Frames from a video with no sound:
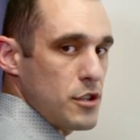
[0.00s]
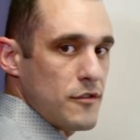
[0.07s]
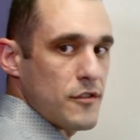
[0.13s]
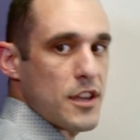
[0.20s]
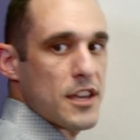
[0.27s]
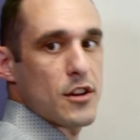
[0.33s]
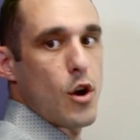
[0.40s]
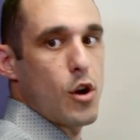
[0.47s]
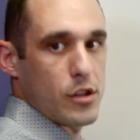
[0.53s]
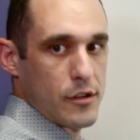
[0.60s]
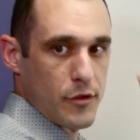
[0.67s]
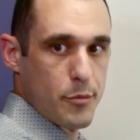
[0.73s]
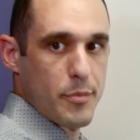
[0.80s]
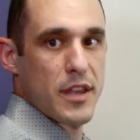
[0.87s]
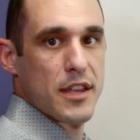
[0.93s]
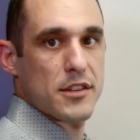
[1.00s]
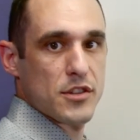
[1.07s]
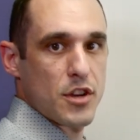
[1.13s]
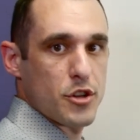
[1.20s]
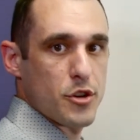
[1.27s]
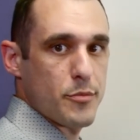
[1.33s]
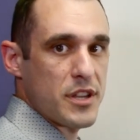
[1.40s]
you've hit all of your pins
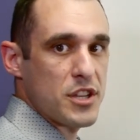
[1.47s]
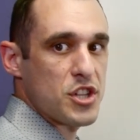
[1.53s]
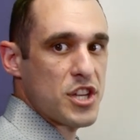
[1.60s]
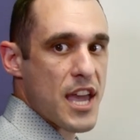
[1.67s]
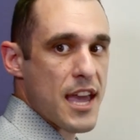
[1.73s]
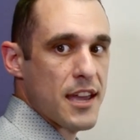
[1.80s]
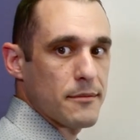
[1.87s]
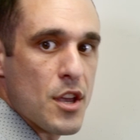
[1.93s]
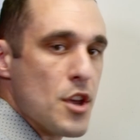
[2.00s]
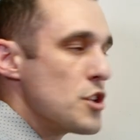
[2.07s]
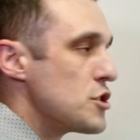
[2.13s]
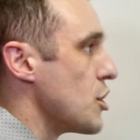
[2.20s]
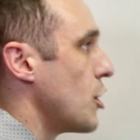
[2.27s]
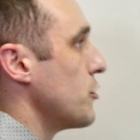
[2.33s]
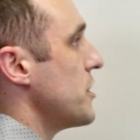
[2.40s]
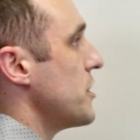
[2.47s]
on your BGA. So